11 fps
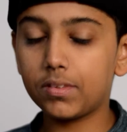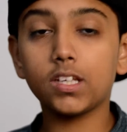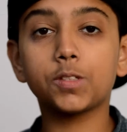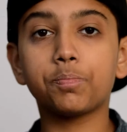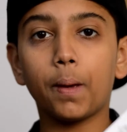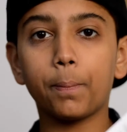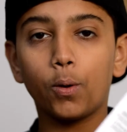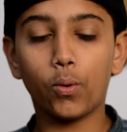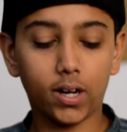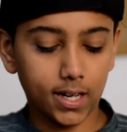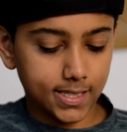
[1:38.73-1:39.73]
these
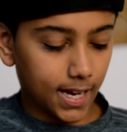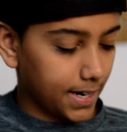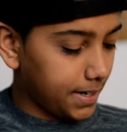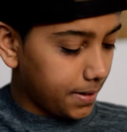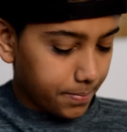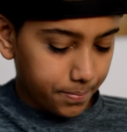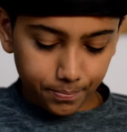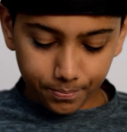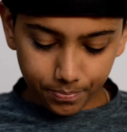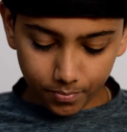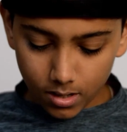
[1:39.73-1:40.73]
paperwork aside.
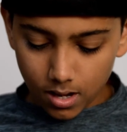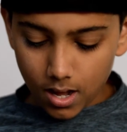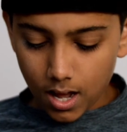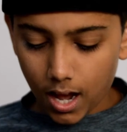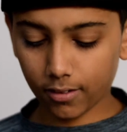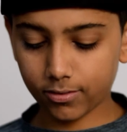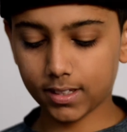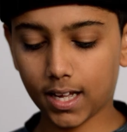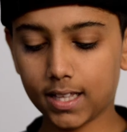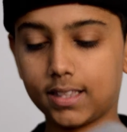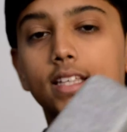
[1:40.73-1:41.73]
After
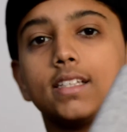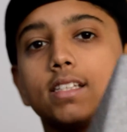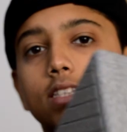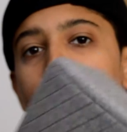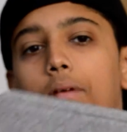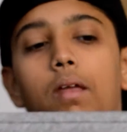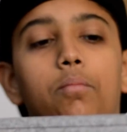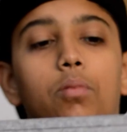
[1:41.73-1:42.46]
that, this is the main